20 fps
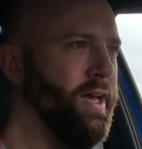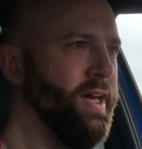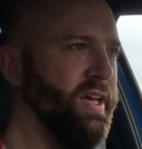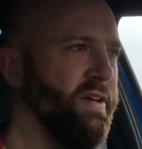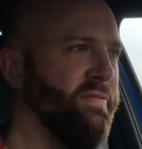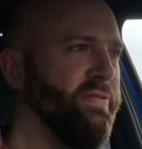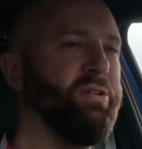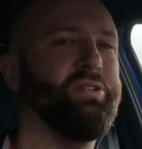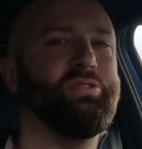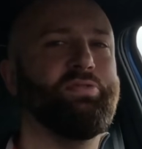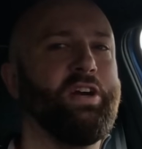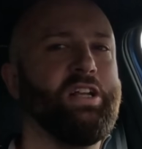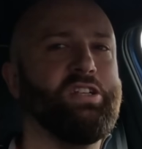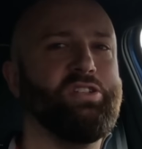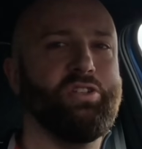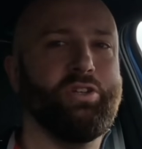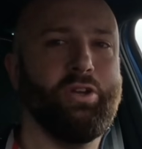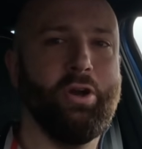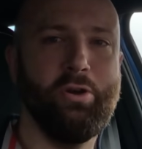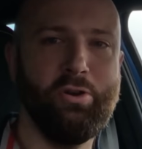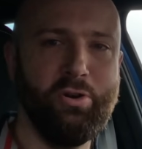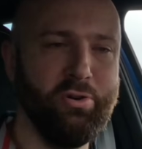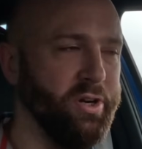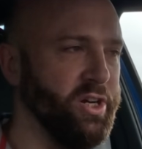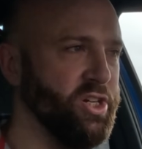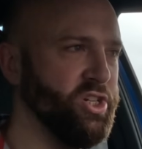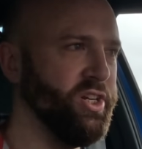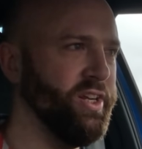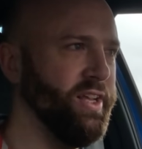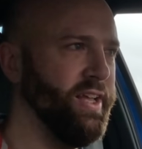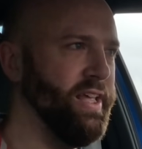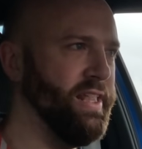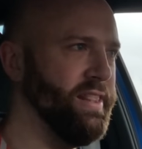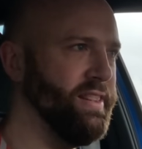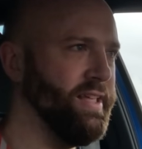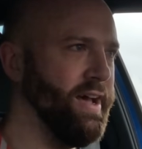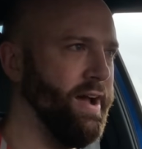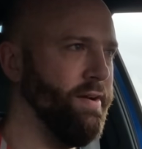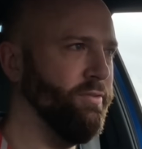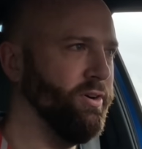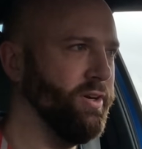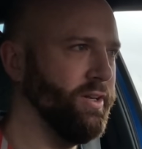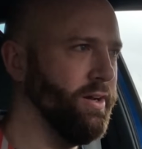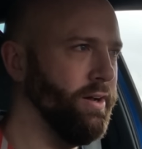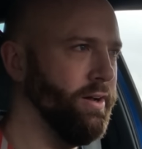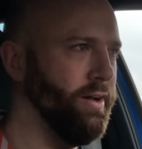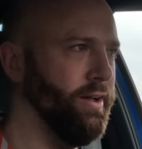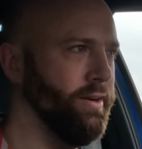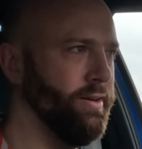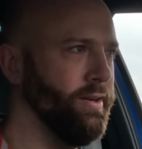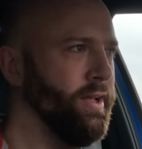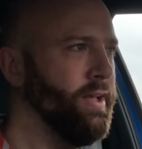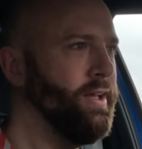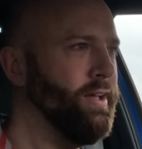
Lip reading: It feels very Skoda-ish in that regard.